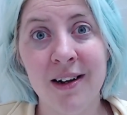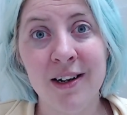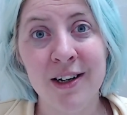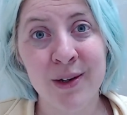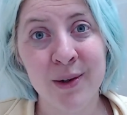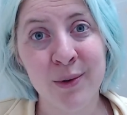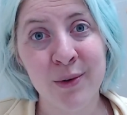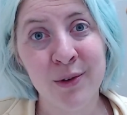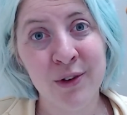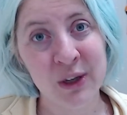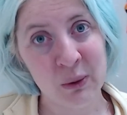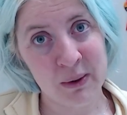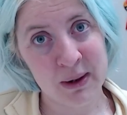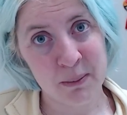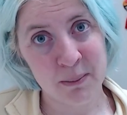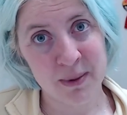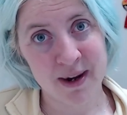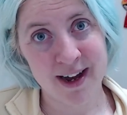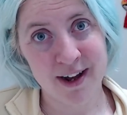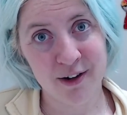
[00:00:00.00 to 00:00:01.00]
use sewing
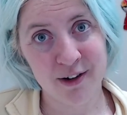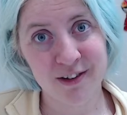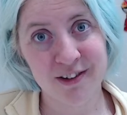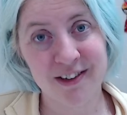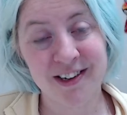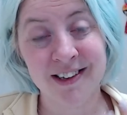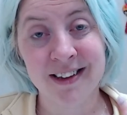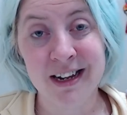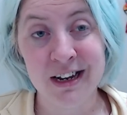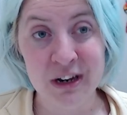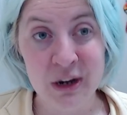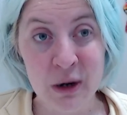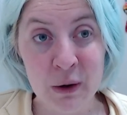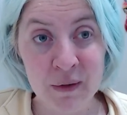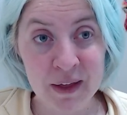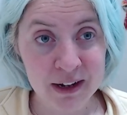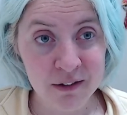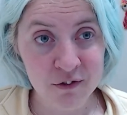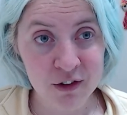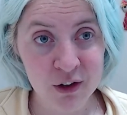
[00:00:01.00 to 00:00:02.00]
patterns, because I know
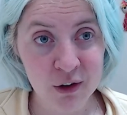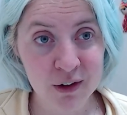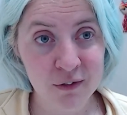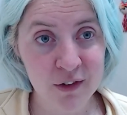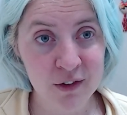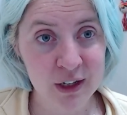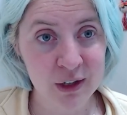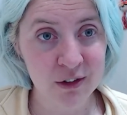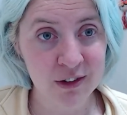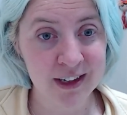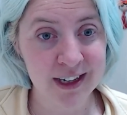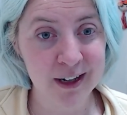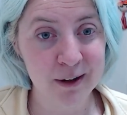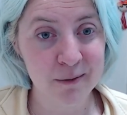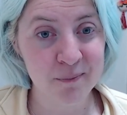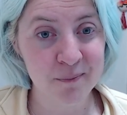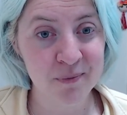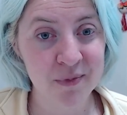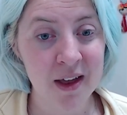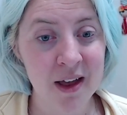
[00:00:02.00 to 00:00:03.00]
they can feel
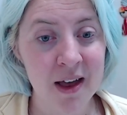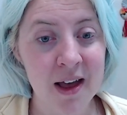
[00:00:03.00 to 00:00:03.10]
confusing,